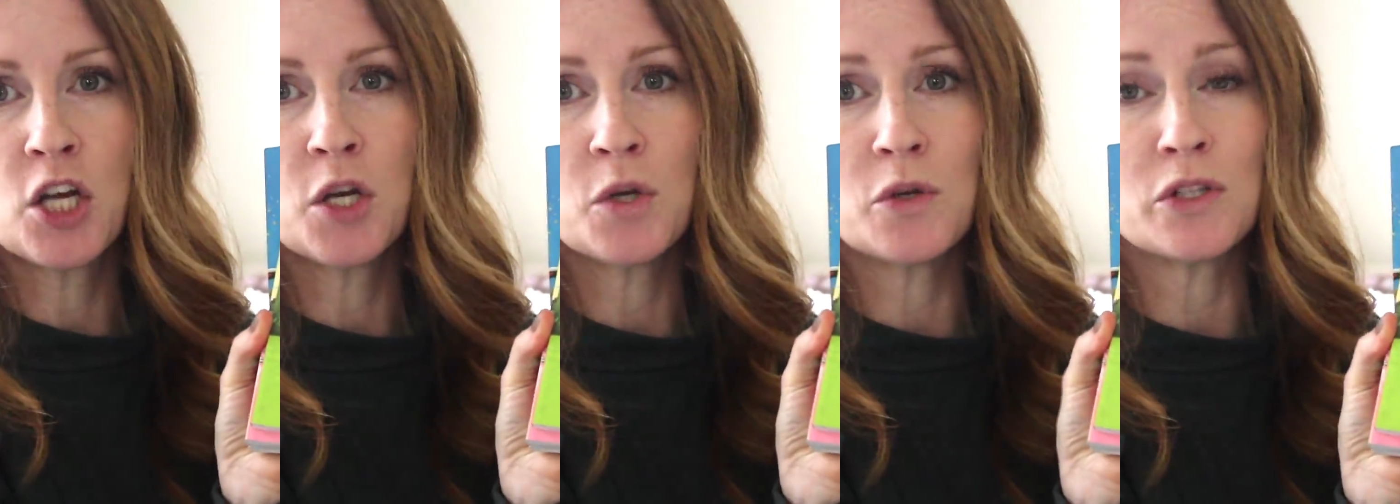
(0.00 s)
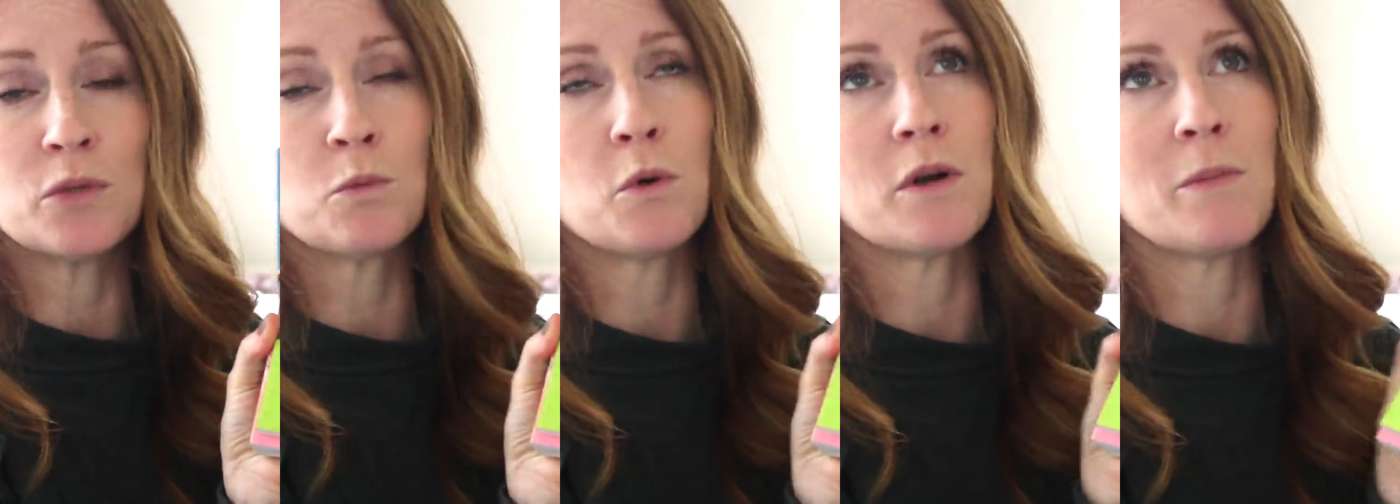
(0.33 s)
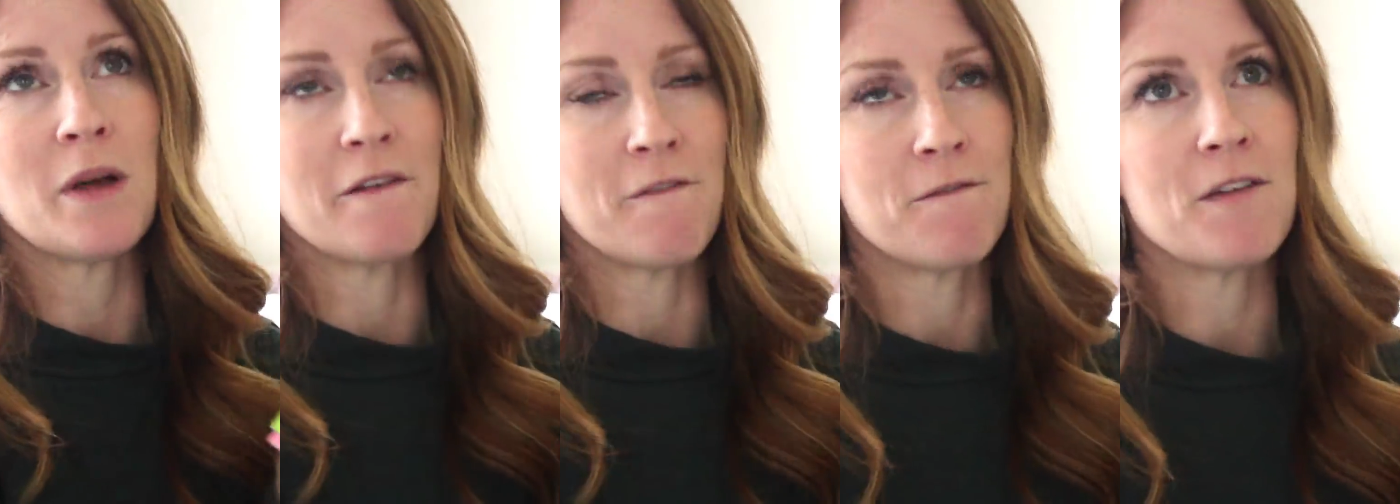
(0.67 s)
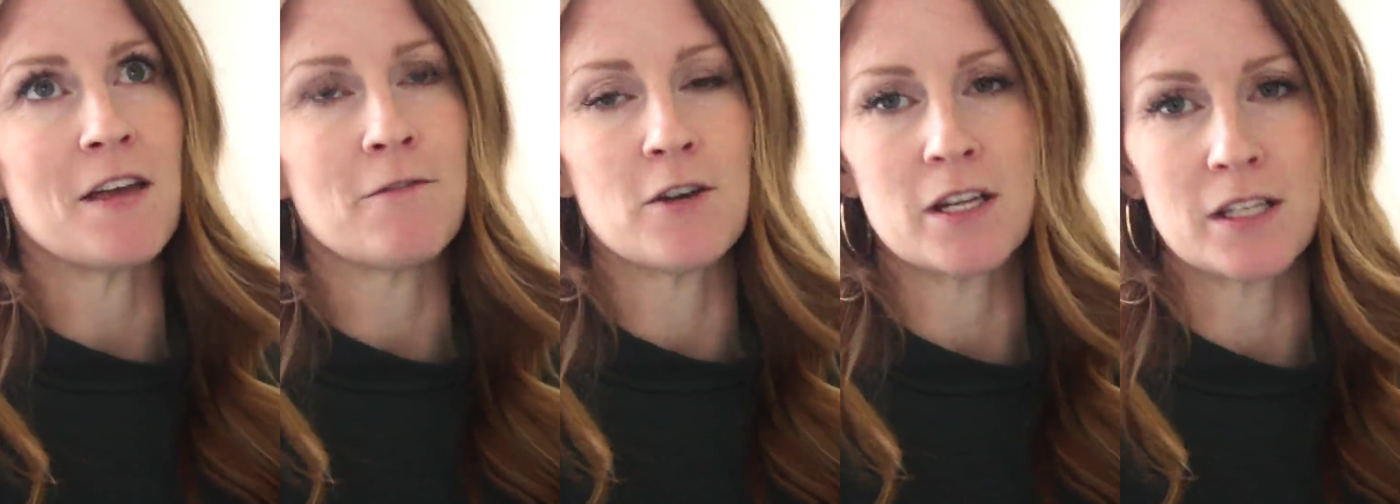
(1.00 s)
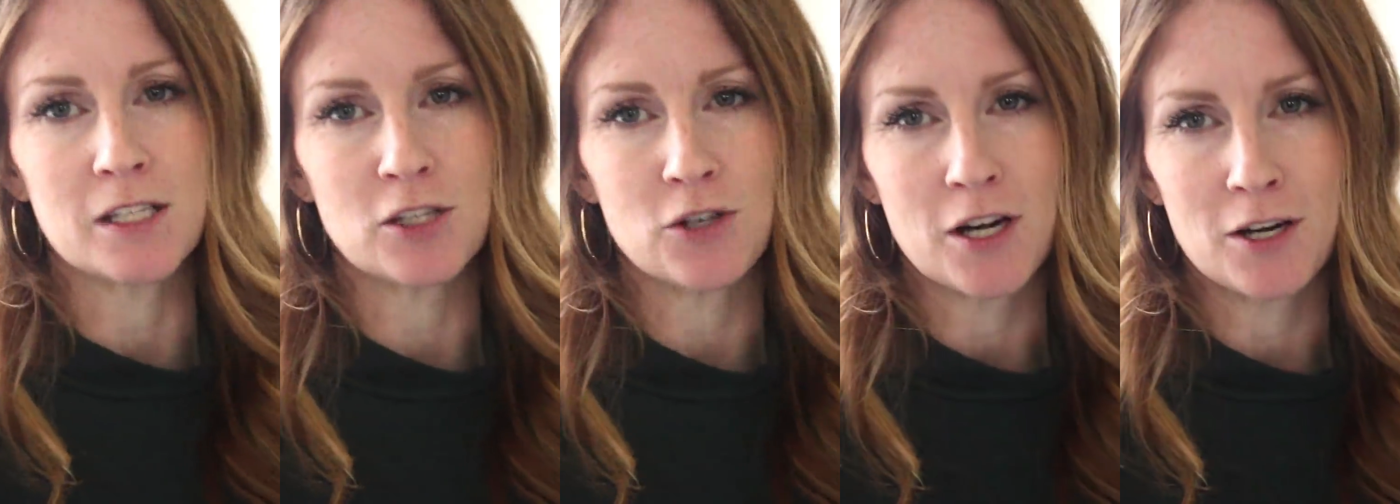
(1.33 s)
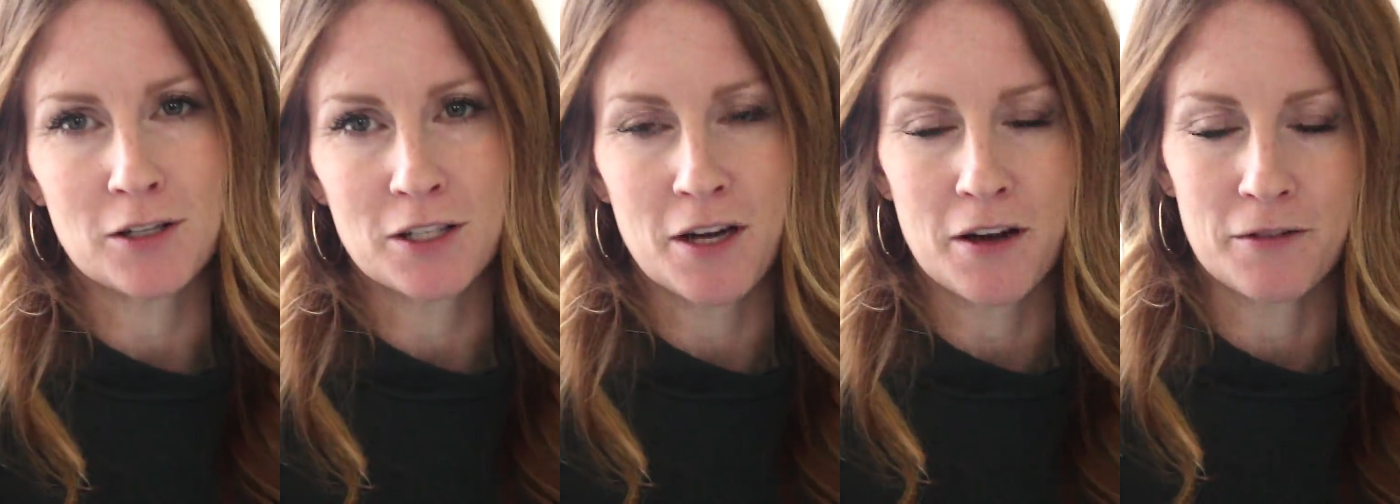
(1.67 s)
who is one of my favorite
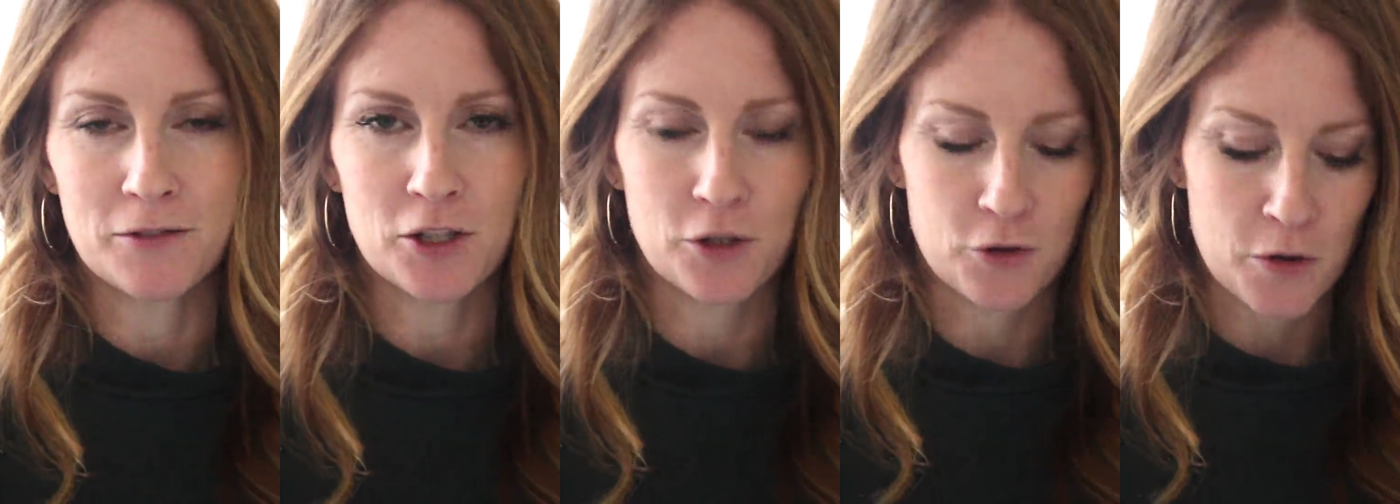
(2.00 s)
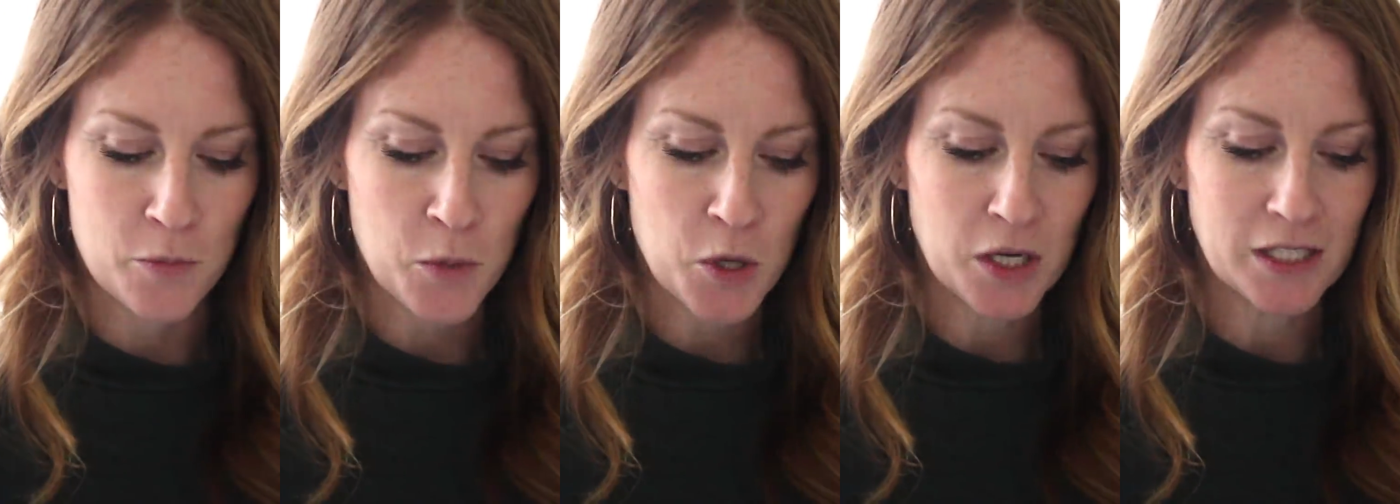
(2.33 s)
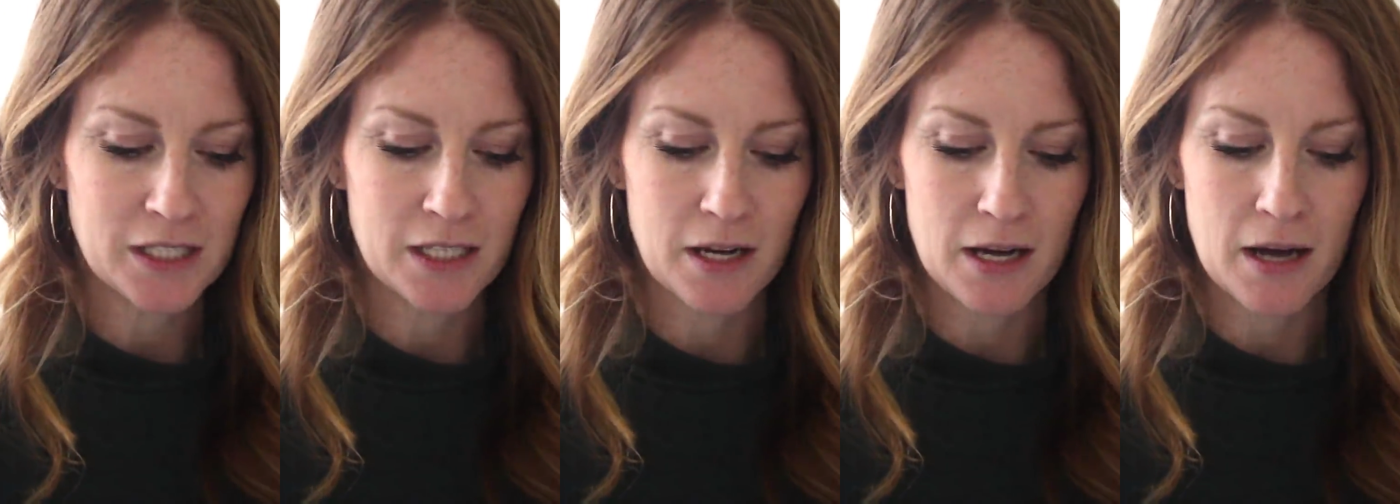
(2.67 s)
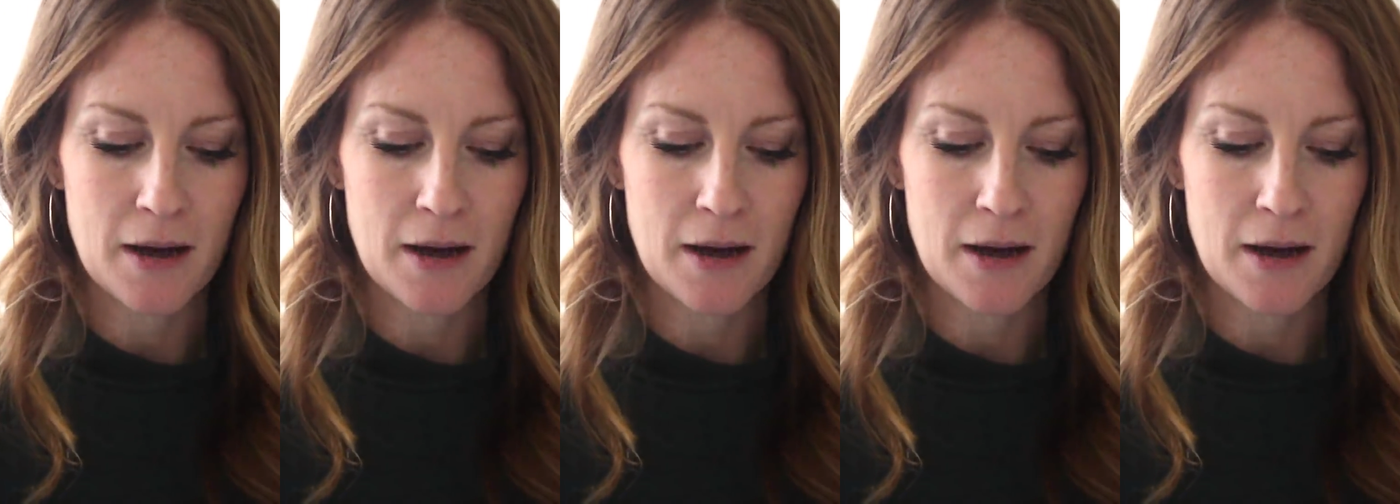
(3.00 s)
illustrators of children books.